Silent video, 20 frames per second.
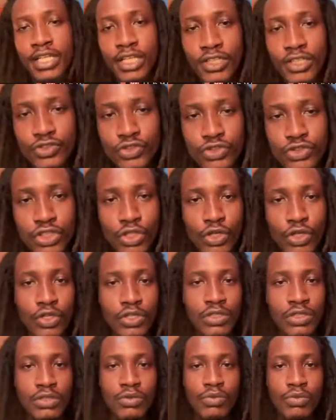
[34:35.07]

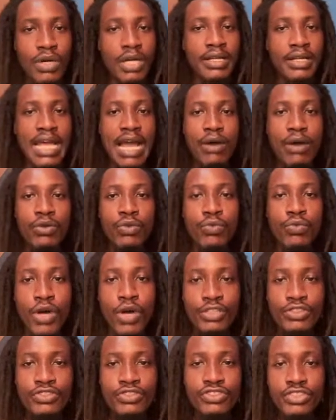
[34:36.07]
So what I would
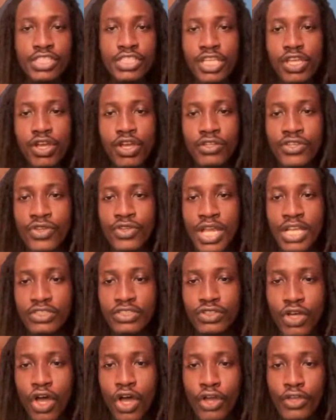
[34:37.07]
want to see on
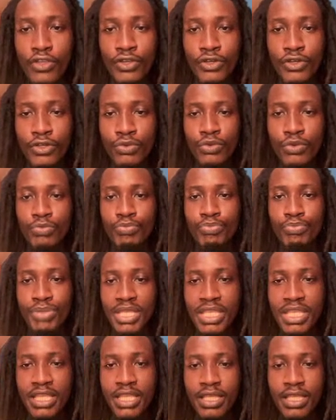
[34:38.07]
UX Oil would
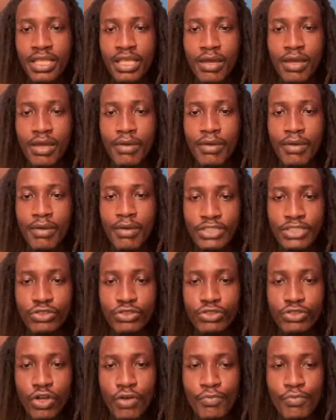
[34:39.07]
be price to
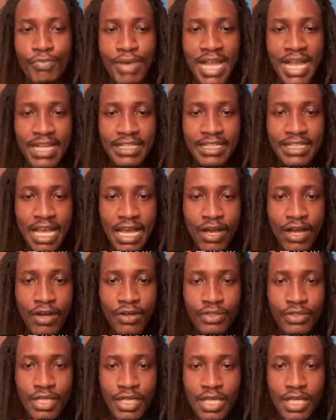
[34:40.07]
come back
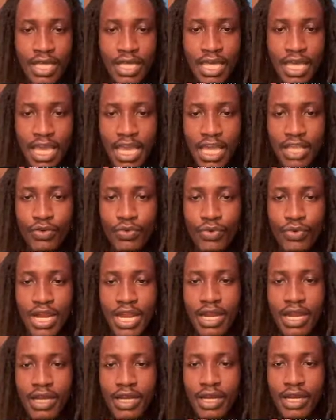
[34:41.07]
down
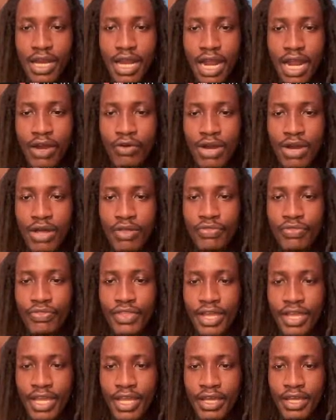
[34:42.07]
anywhere around
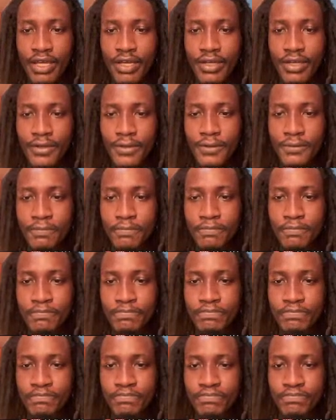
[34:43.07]
there,
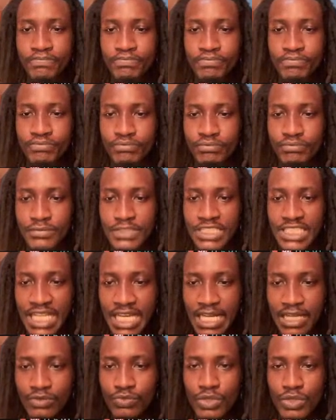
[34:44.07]

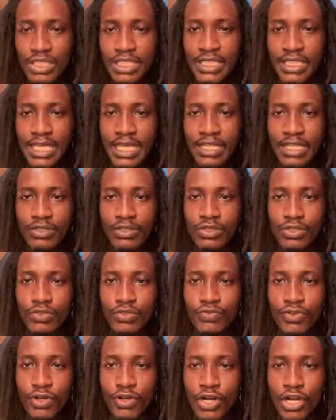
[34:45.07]
then we can look
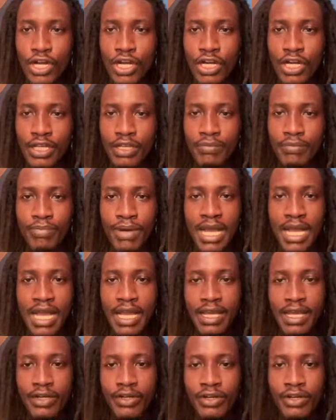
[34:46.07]
for a
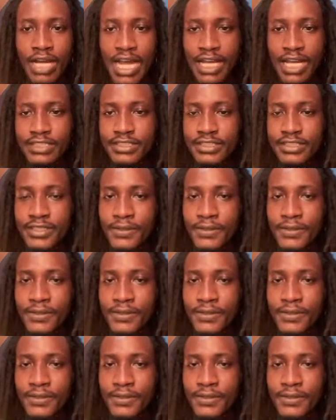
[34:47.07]
buy. All right,